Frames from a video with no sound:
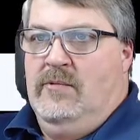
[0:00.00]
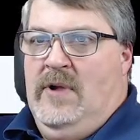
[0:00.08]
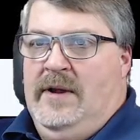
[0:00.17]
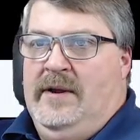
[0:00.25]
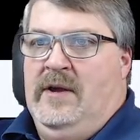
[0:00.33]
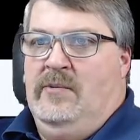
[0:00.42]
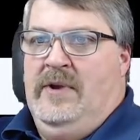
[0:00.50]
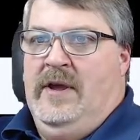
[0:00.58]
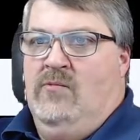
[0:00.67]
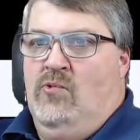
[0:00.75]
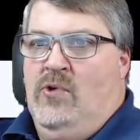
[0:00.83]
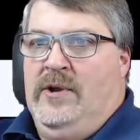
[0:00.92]
now we have
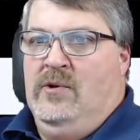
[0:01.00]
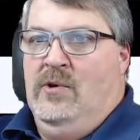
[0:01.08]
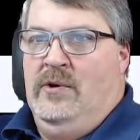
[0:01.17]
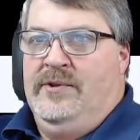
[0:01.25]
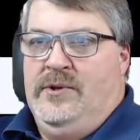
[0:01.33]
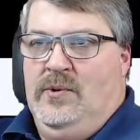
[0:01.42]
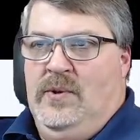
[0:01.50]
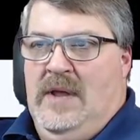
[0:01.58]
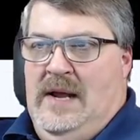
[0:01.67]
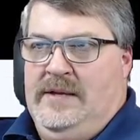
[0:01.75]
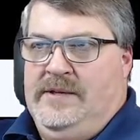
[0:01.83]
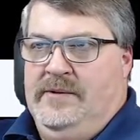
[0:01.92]
one growth tool
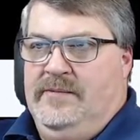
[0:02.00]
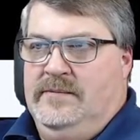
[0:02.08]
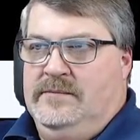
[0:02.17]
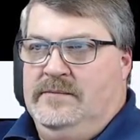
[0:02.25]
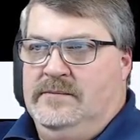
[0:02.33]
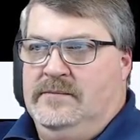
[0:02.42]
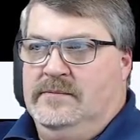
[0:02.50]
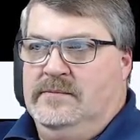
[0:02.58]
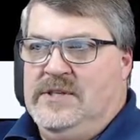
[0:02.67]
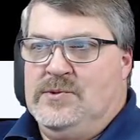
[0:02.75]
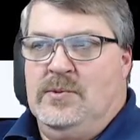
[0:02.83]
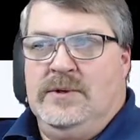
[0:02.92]
active.
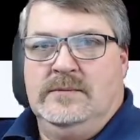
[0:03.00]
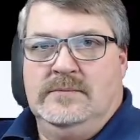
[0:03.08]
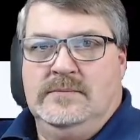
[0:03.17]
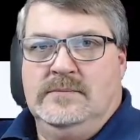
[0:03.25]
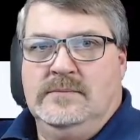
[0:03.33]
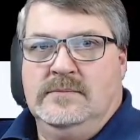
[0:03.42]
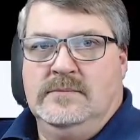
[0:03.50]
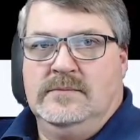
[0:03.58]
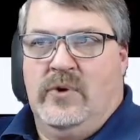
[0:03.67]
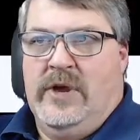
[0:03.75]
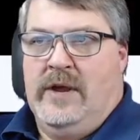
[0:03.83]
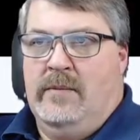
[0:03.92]
This one.
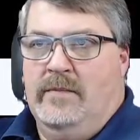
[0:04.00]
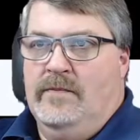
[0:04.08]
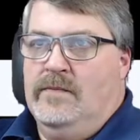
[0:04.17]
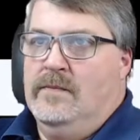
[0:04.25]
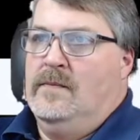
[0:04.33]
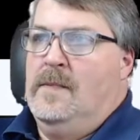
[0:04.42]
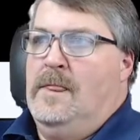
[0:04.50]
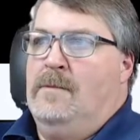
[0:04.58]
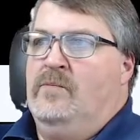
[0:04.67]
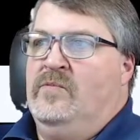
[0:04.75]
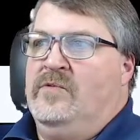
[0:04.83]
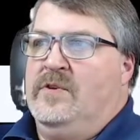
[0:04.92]
Okay?
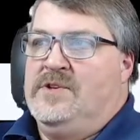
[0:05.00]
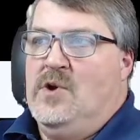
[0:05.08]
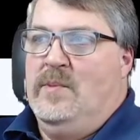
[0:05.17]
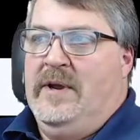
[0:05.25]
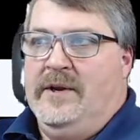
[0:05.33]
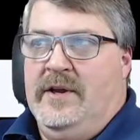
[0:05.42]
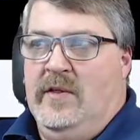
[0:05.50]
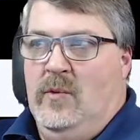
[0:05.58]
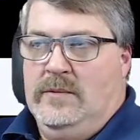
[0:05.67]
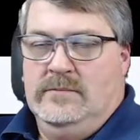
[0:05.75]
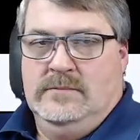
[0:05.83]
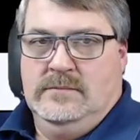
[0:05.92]
So let's go make another one.
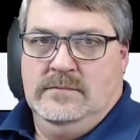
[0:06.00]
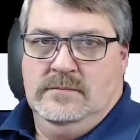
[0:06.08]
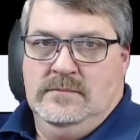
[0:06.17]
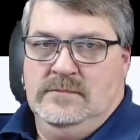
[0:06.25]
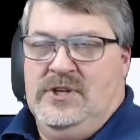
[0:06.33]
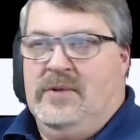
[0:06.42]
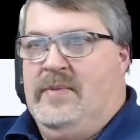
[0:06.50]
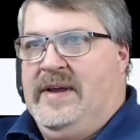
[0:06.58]
You can make as